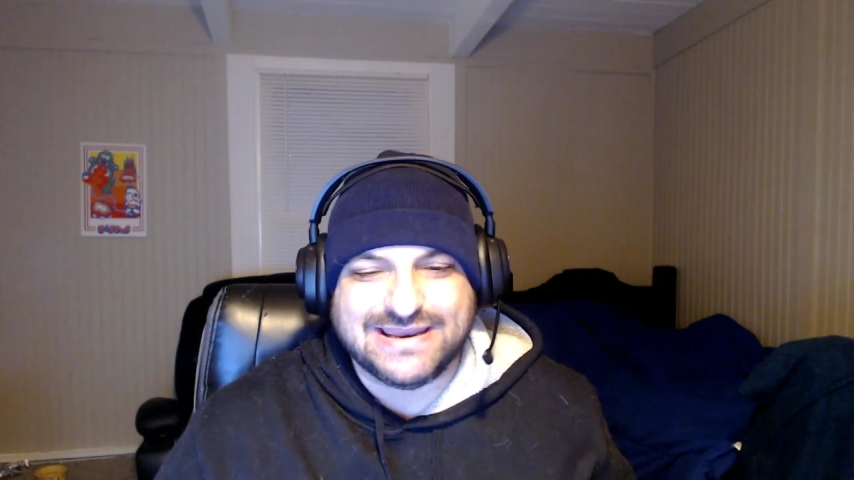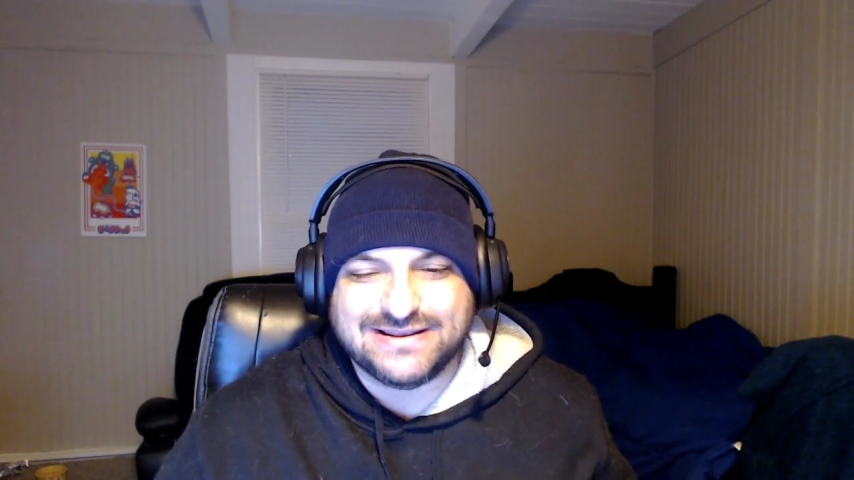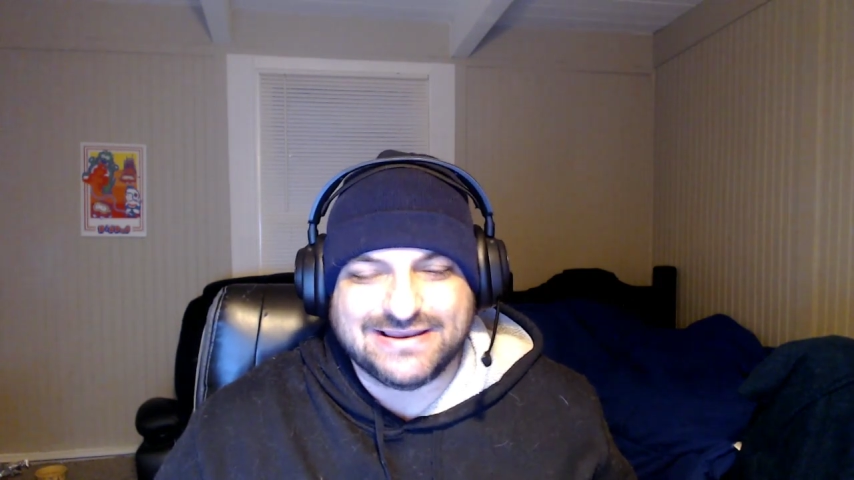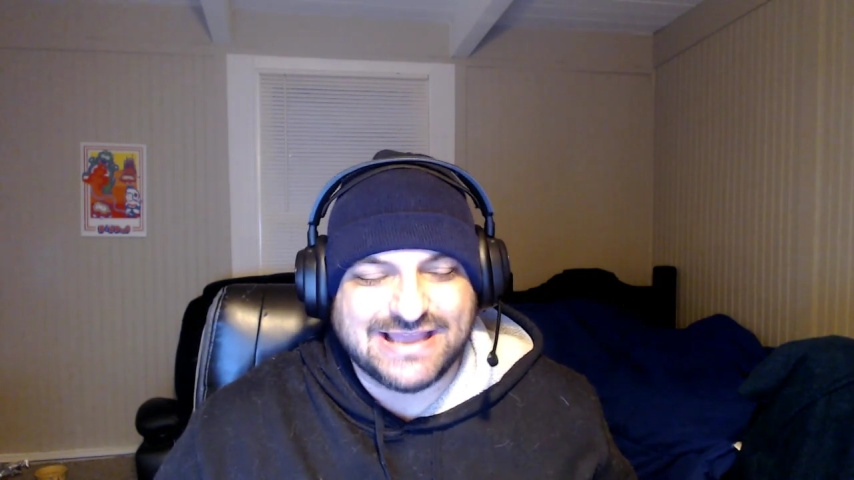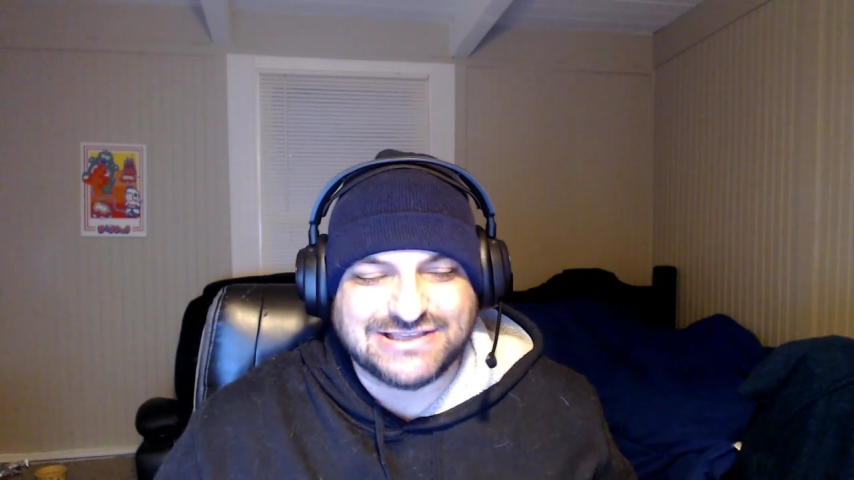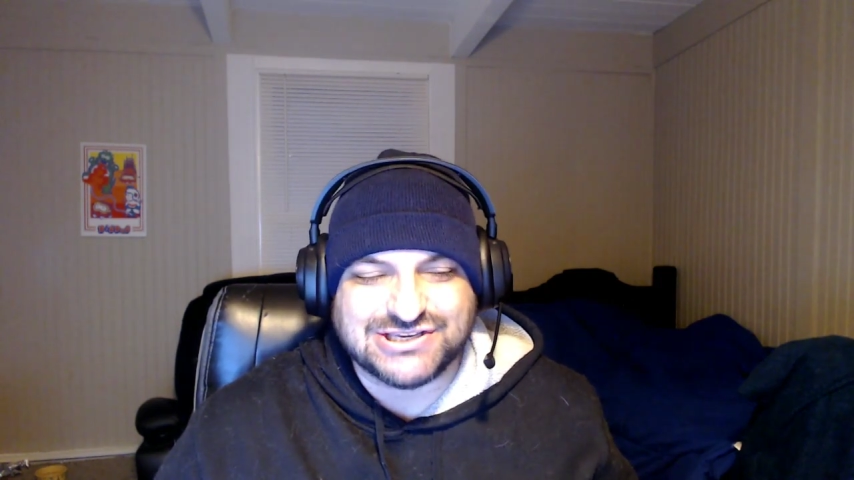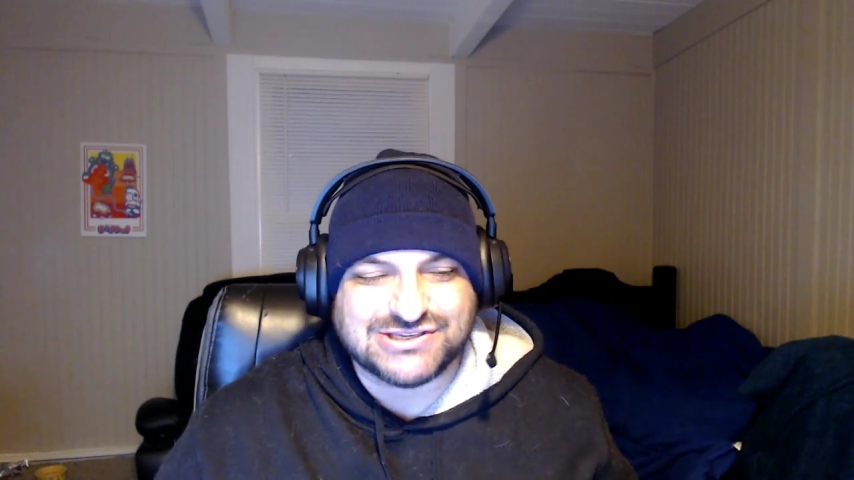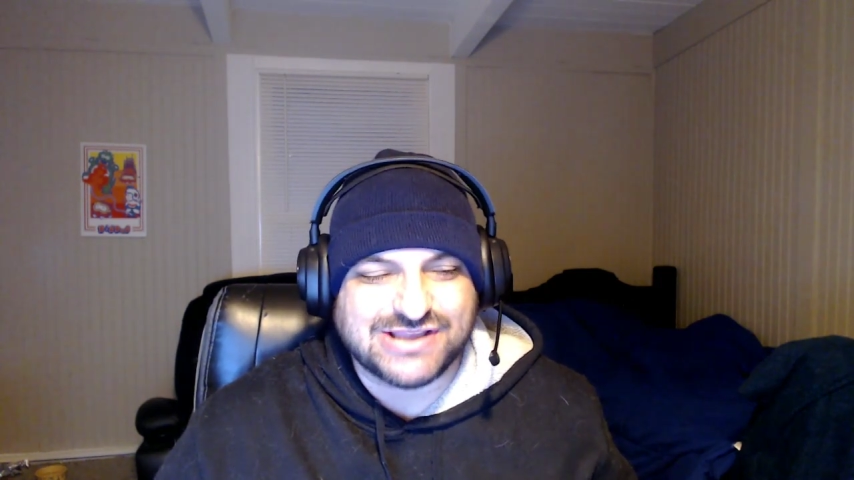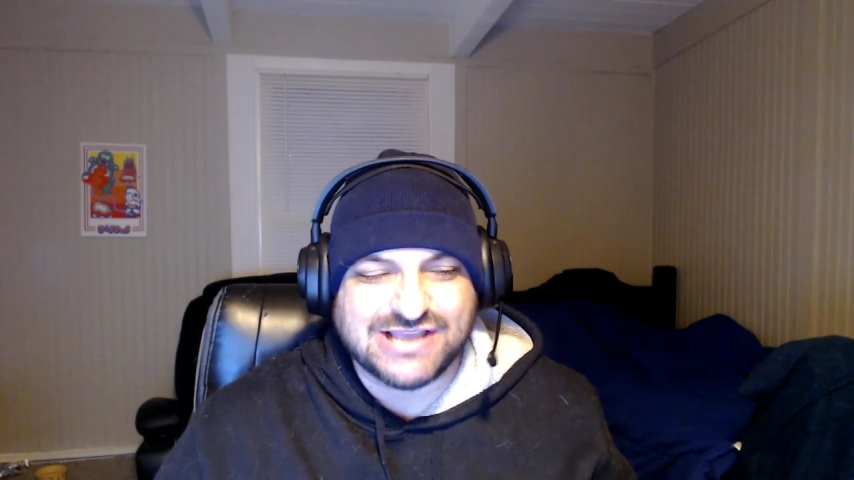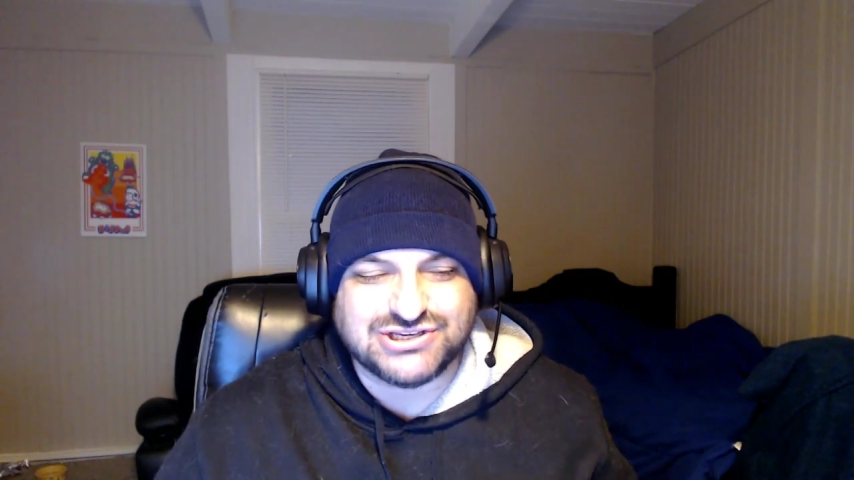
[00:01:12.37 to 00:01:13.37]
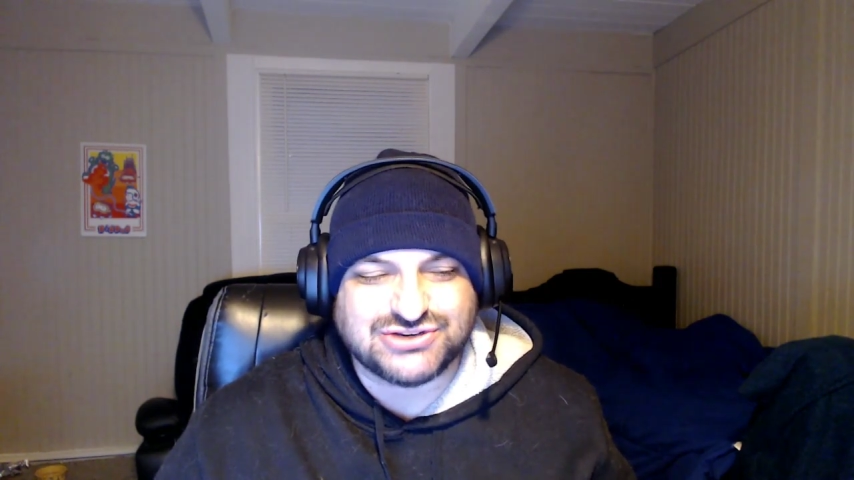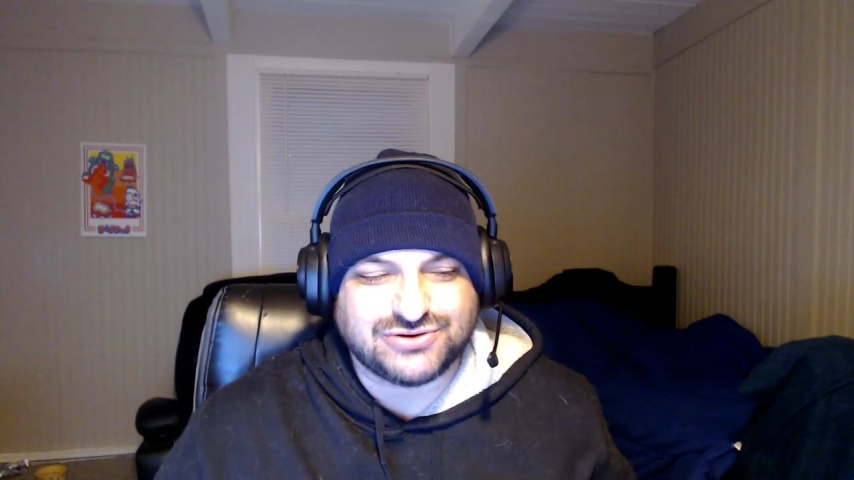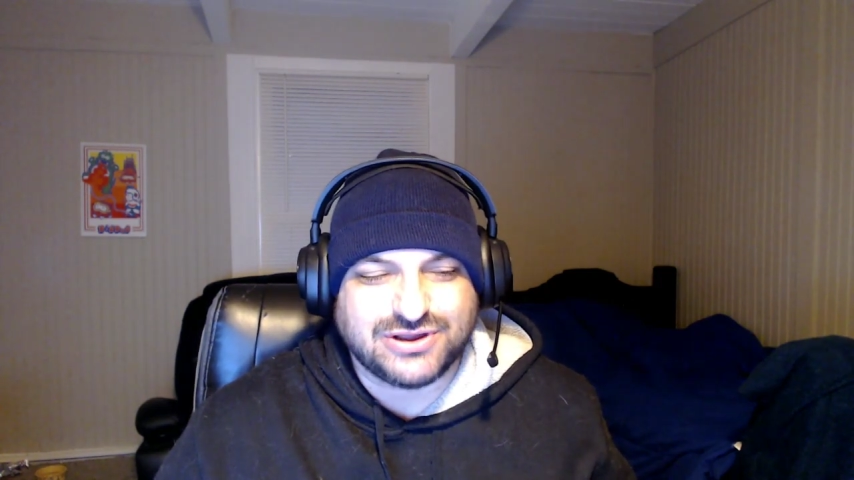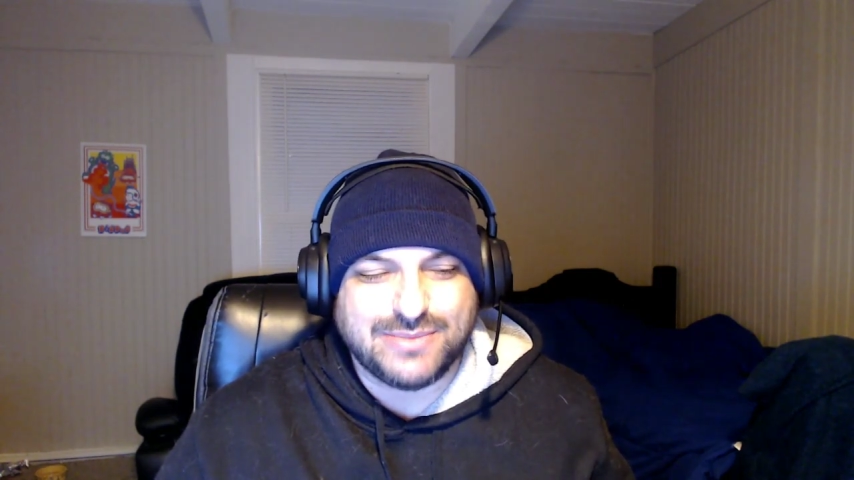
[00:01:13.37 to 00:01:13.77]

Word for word: and it's just it's just really